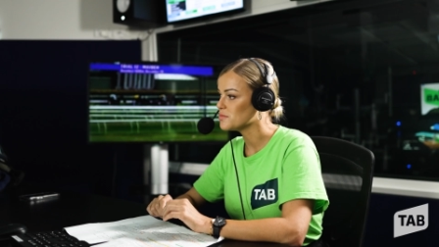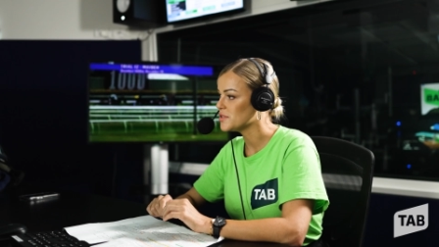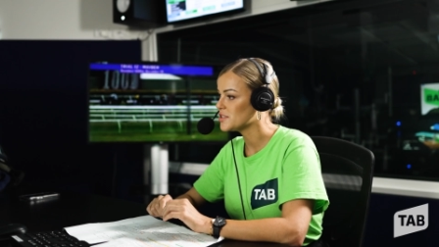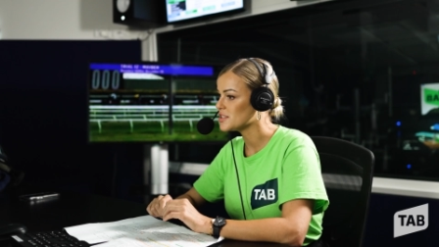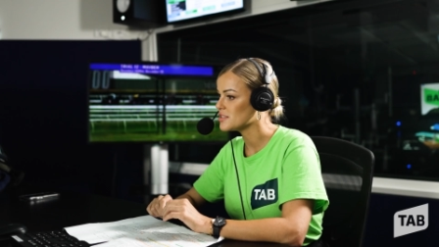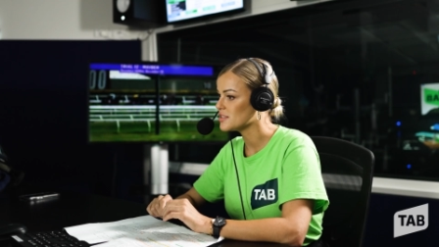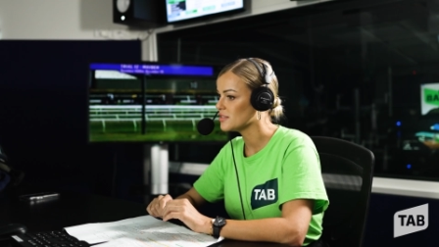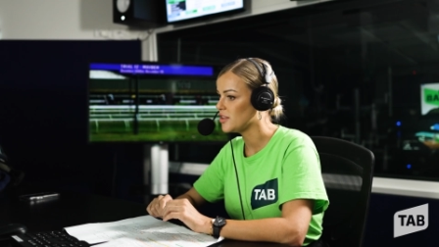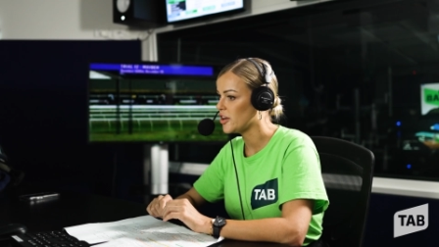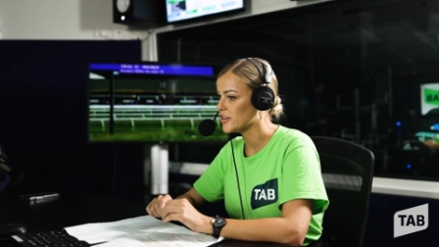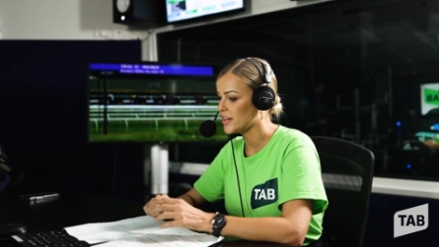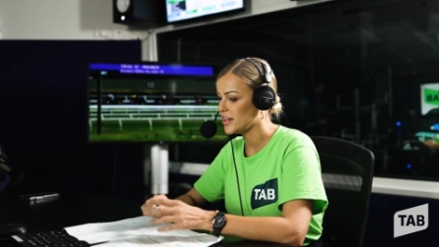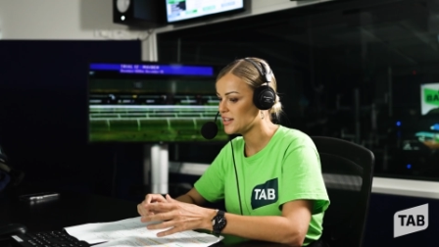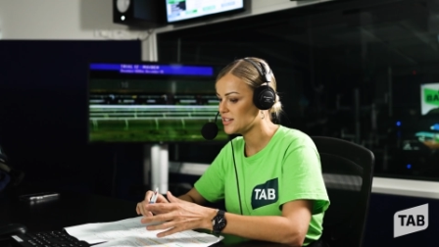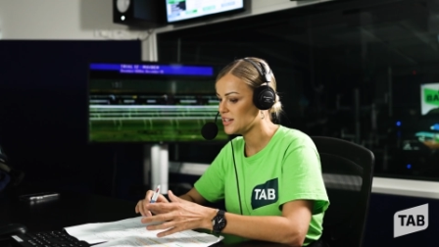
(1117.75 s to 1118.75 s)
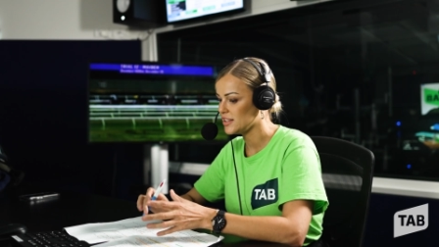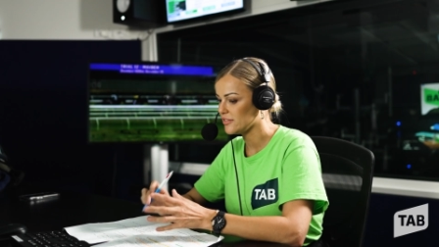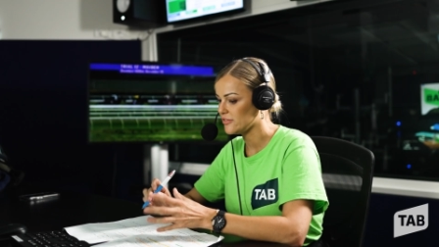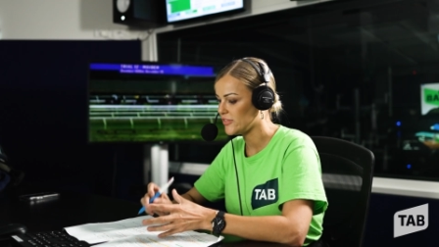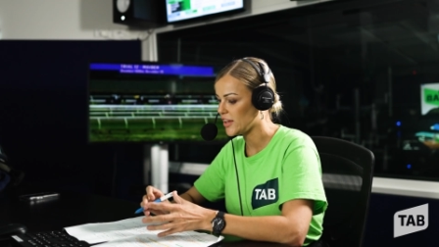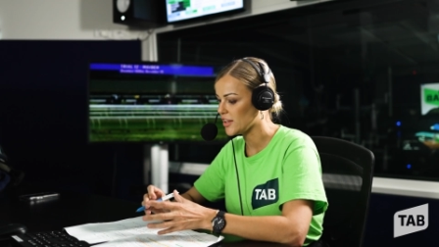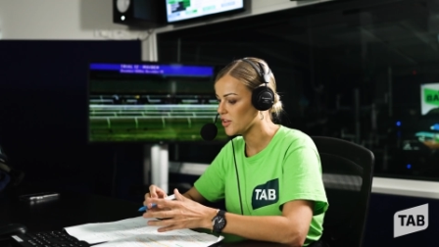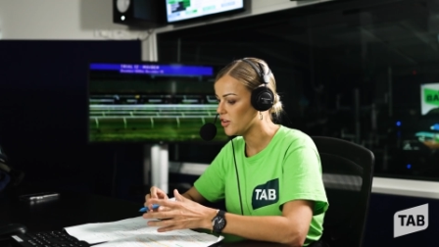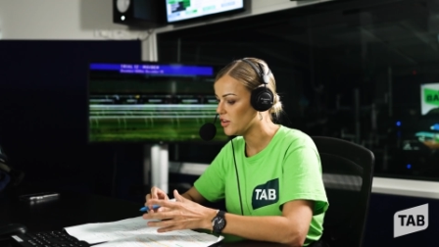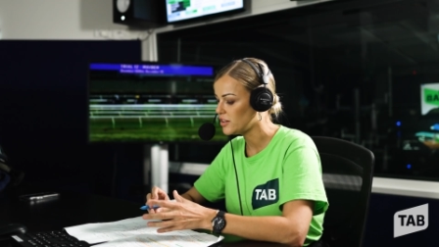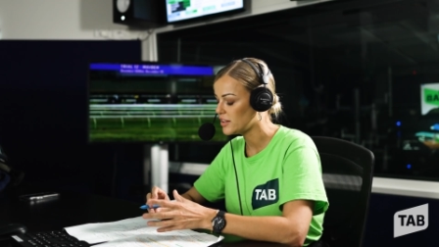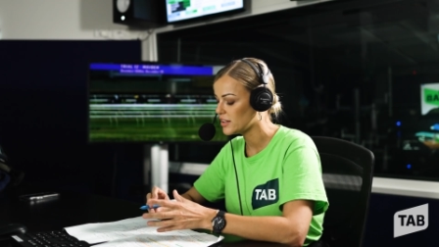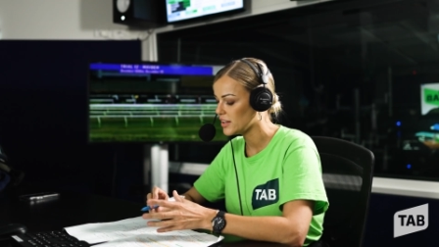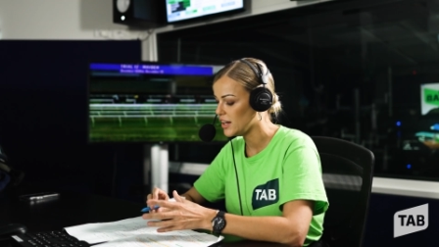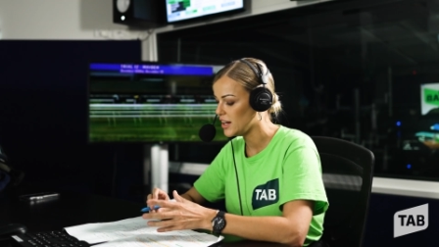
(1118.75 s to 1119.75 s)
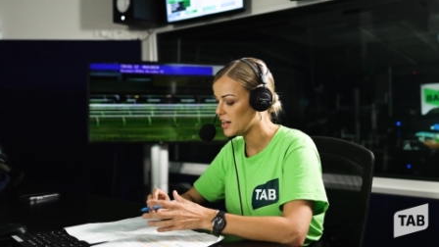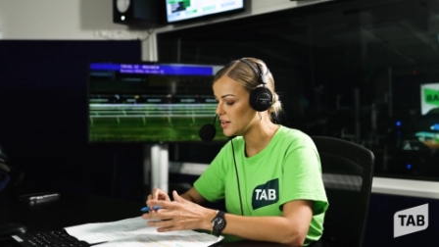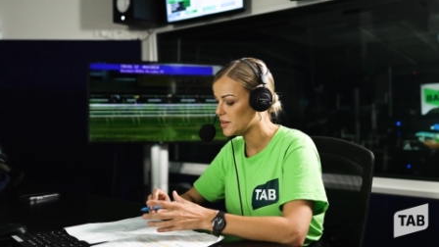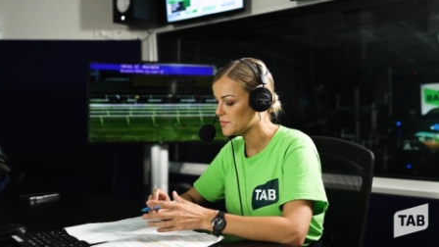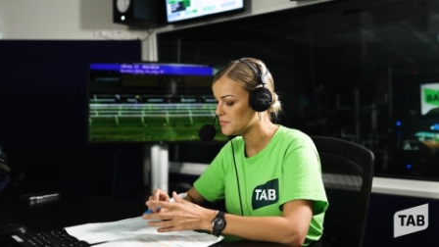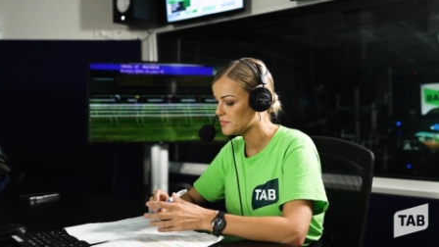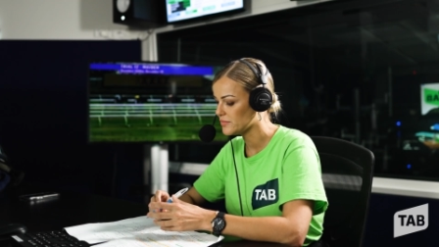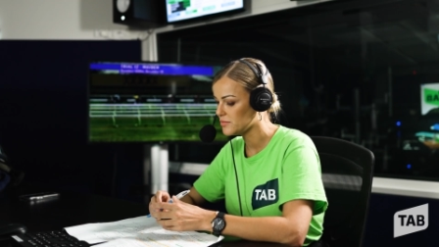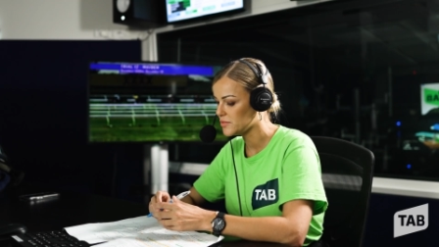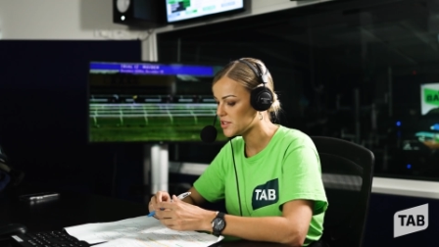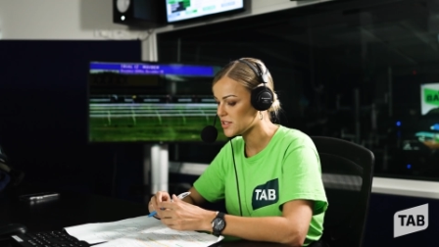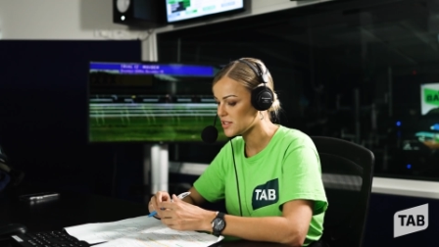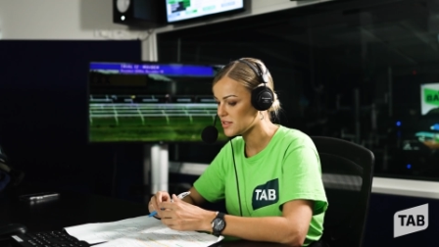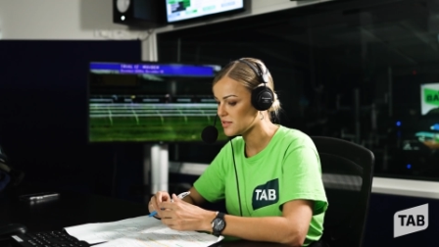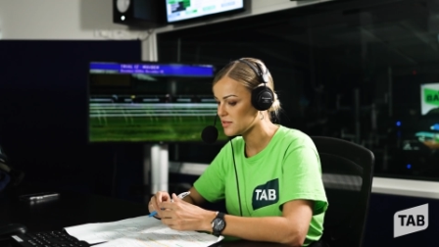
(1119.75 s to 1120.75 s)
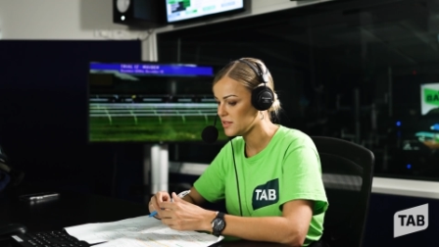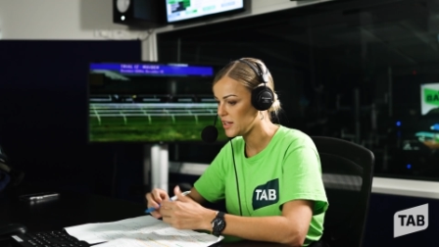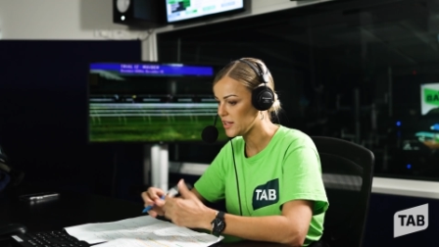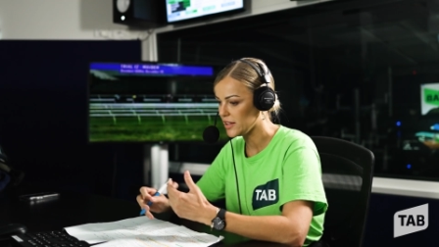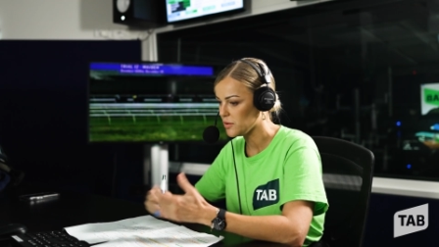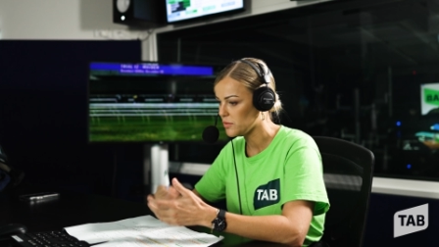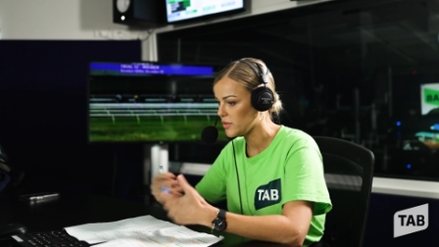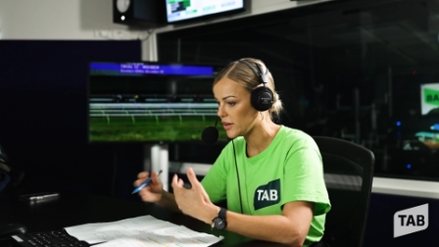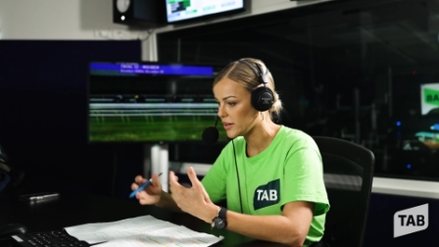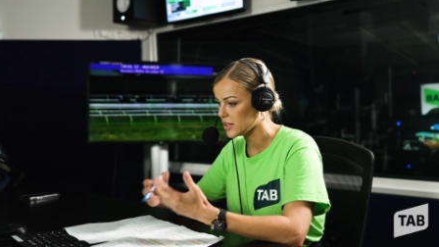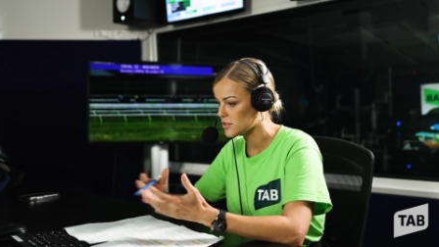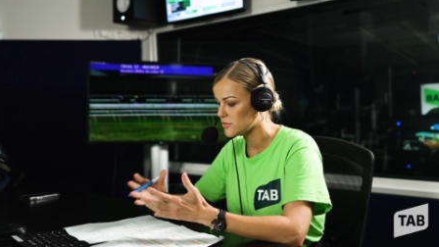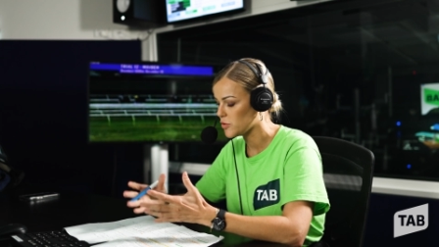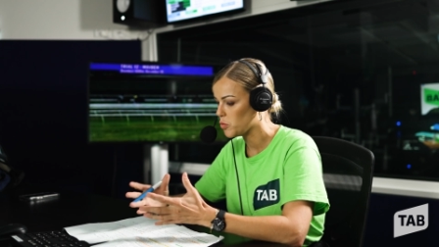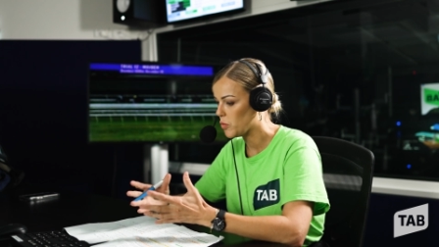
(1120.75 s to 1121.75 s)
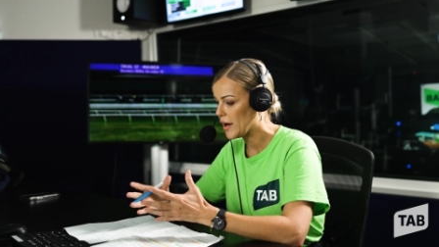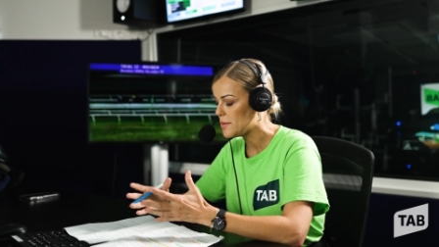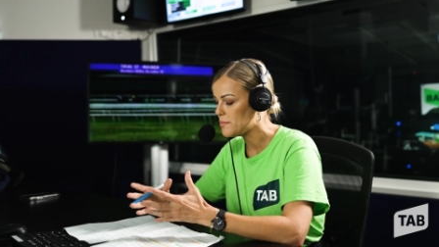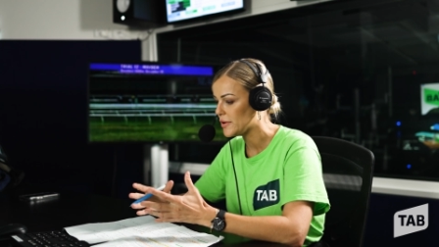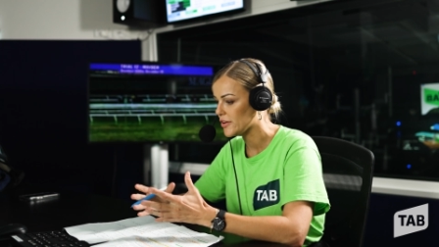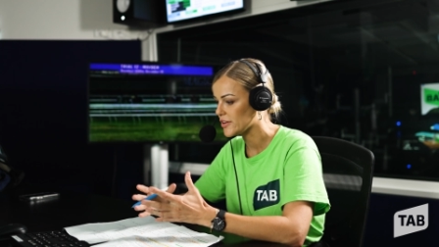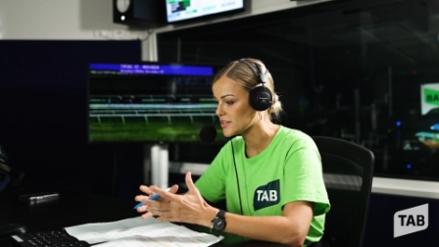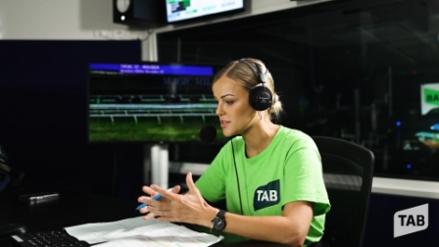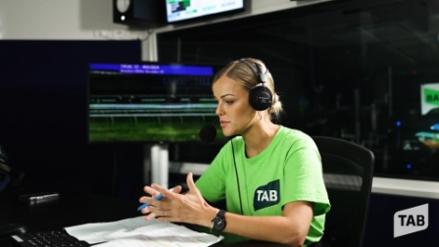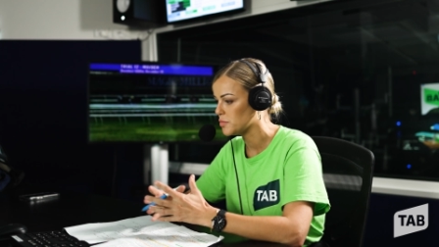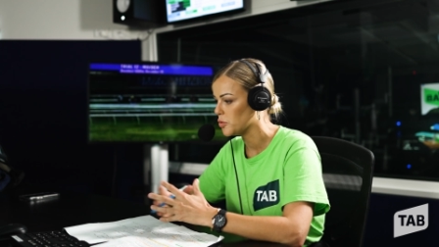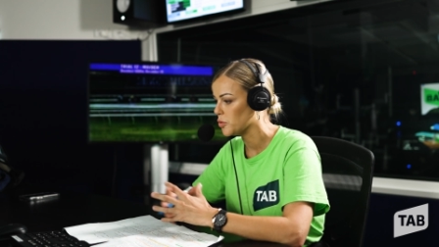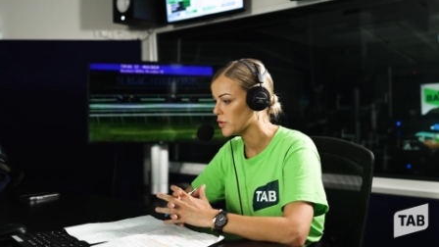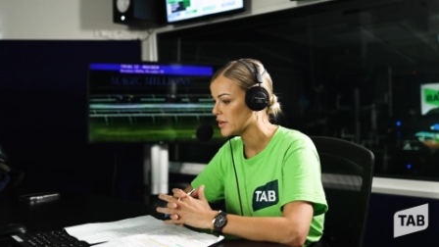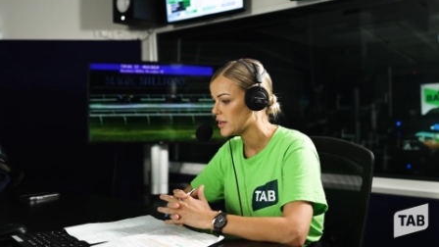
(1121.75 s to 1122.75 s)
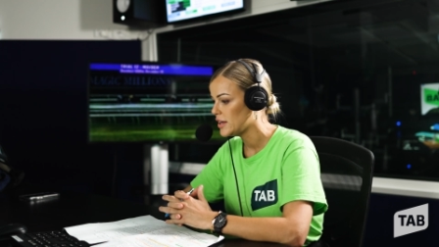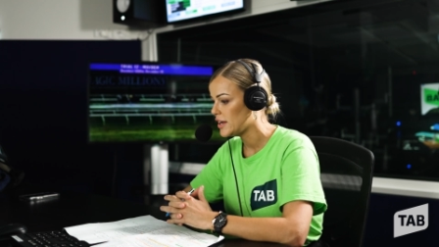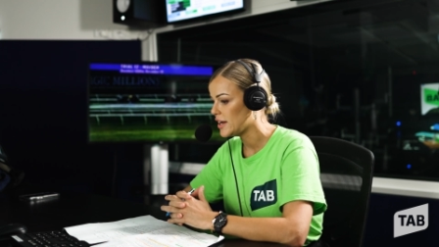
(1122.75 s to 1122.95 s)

which is located near the fetlock, which is, it's for weight-bearing support.